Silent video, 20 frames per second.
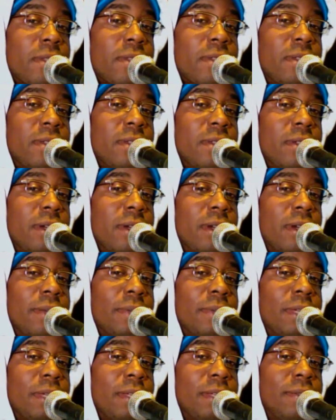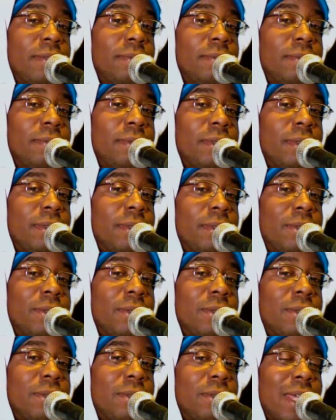You know what I mean? It was
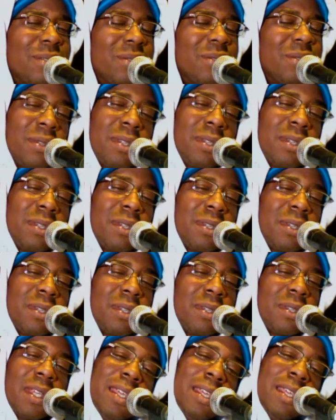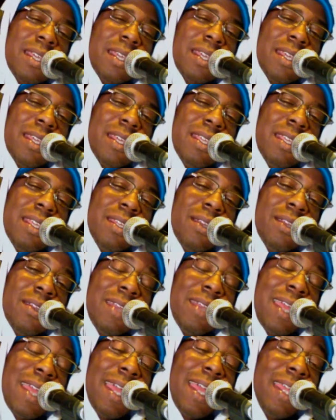like,
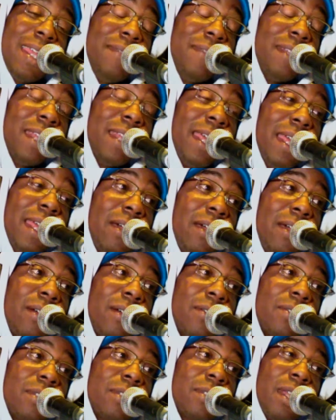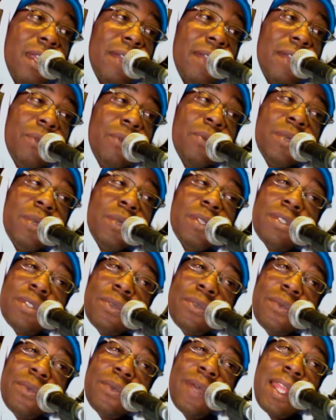now, even now, every once in
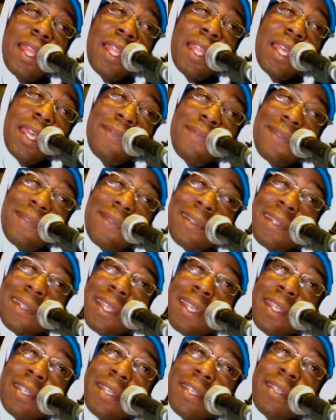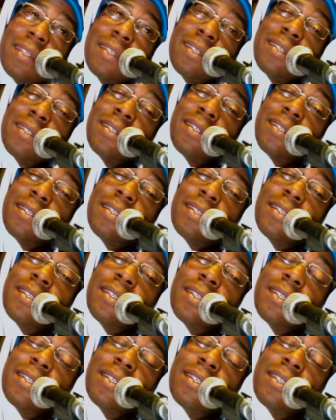a while I have to like,
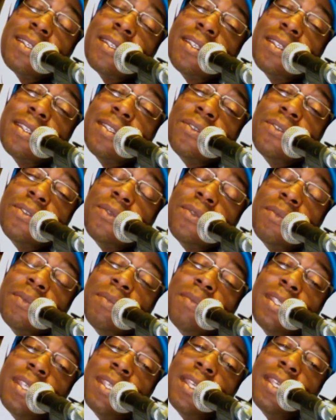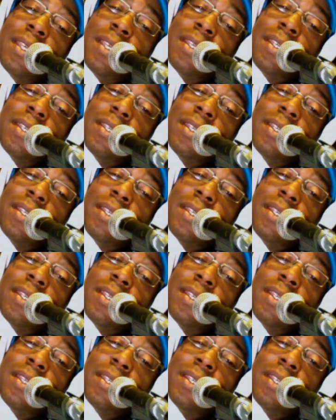could you repeat that?